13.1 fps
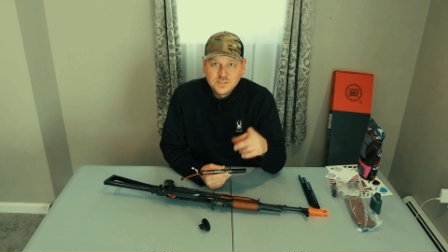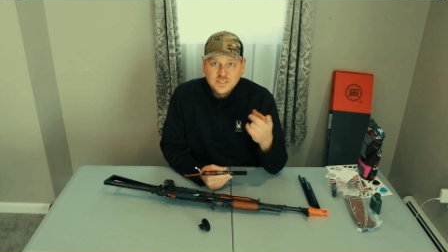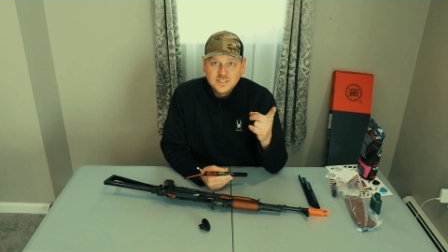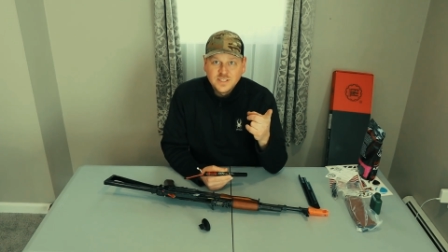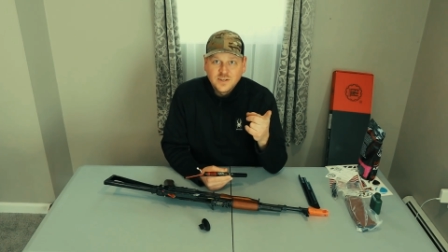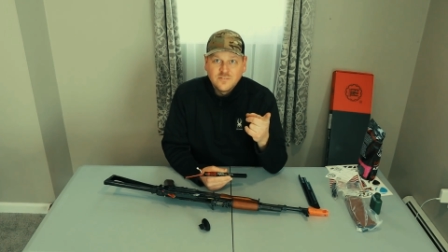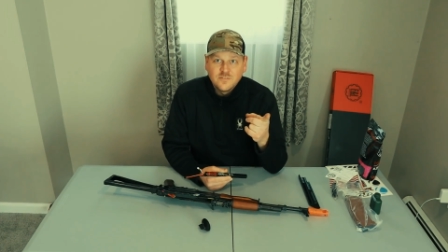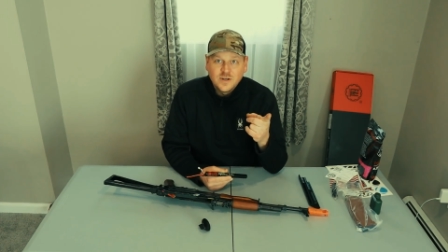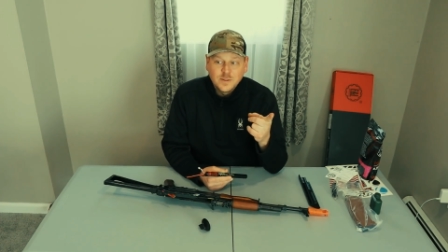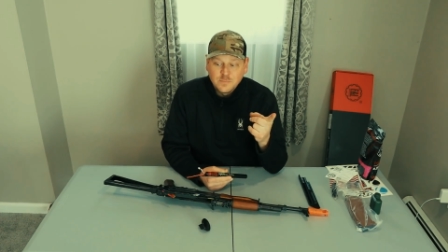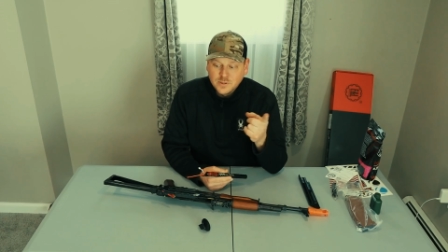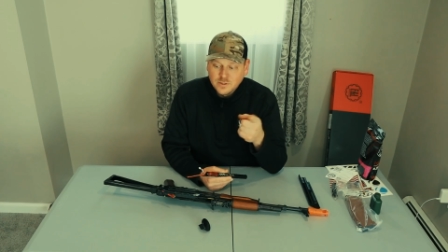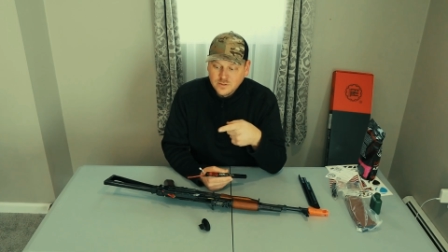C7
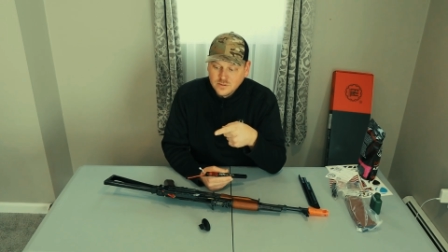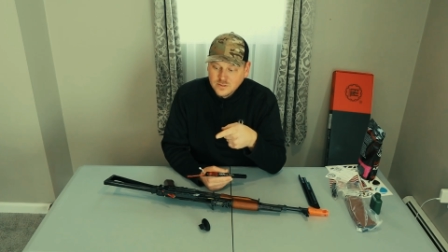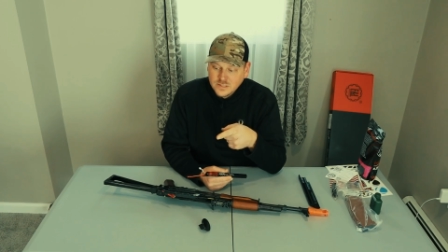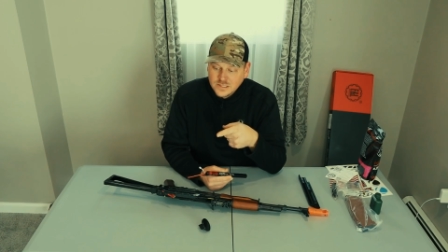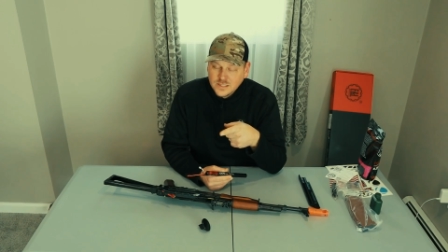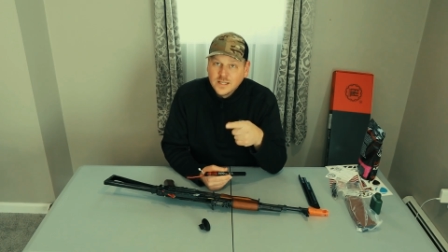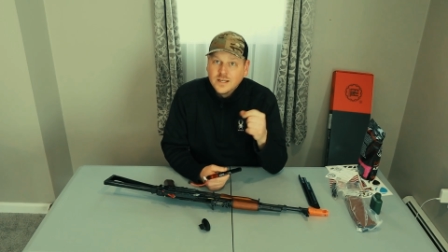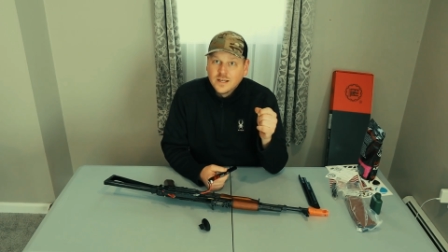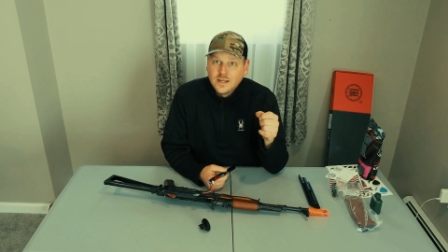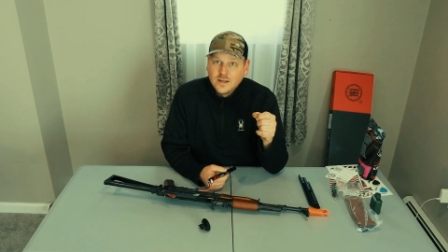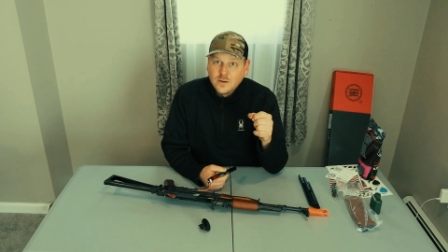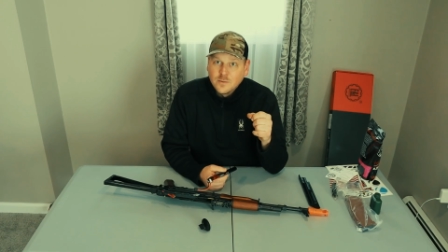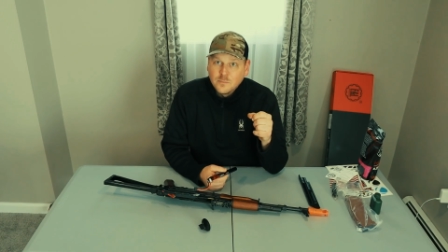Viper.
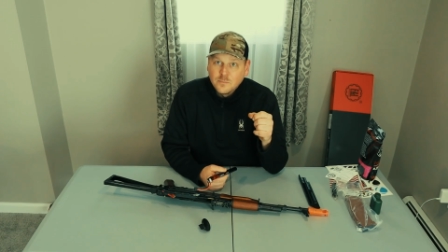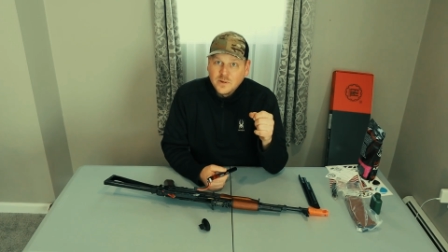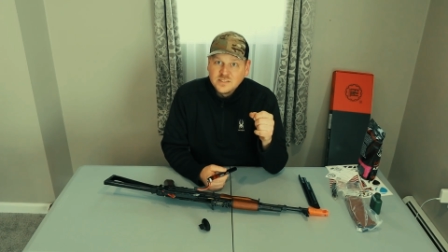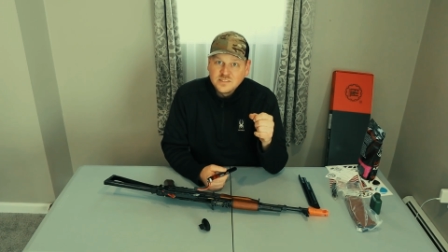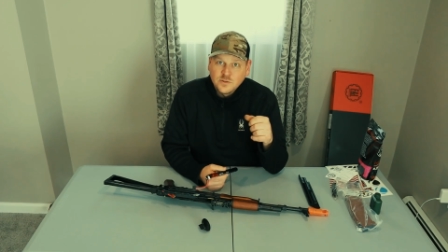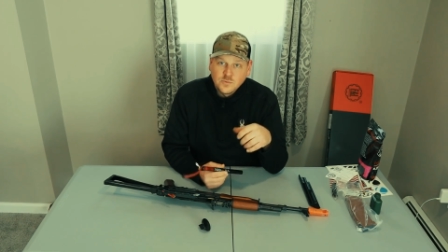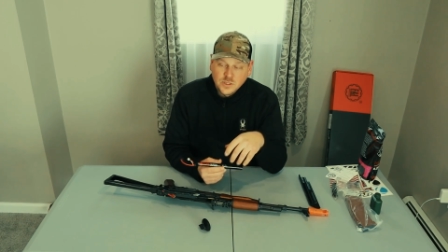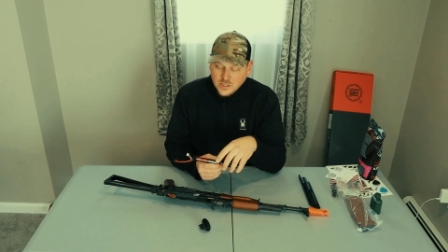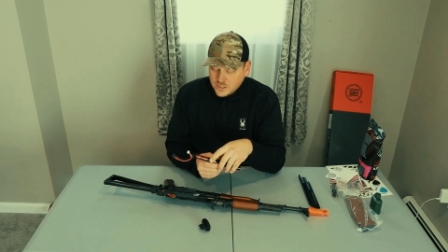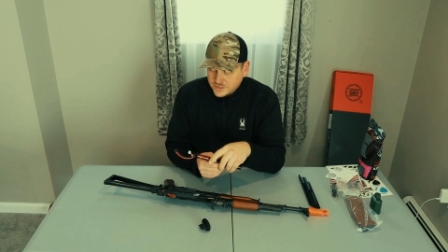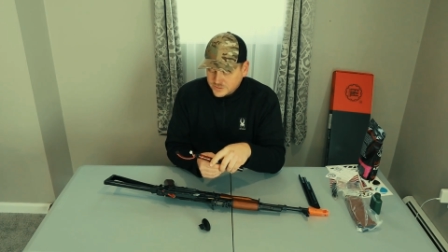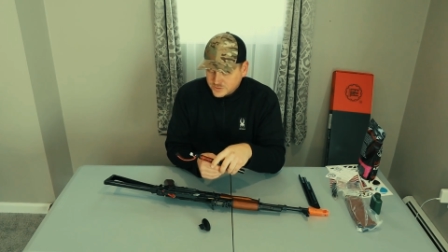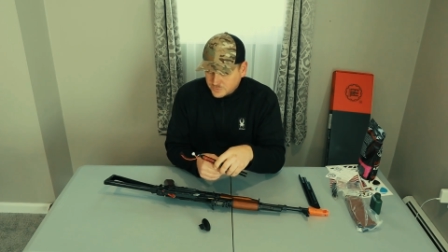My son really
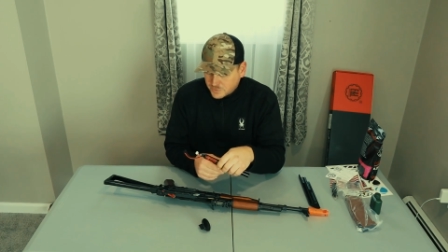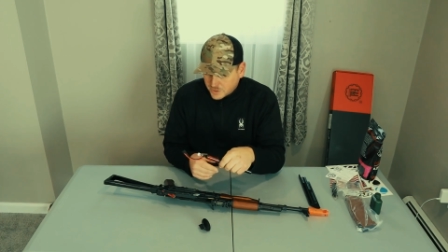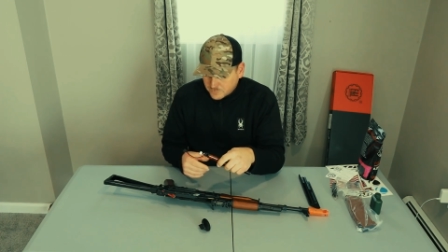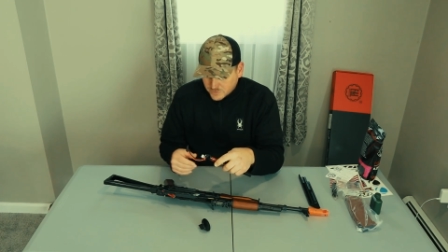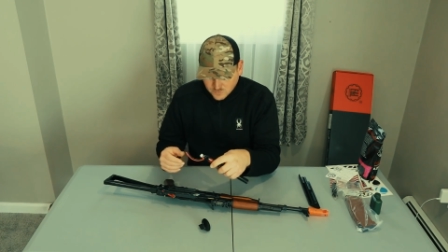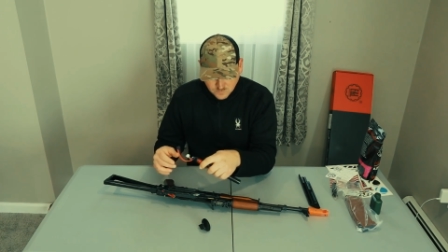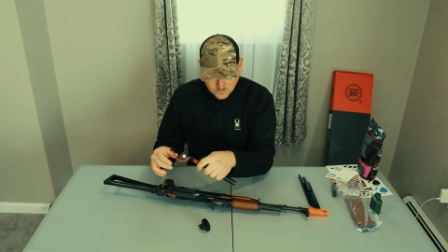likes your paper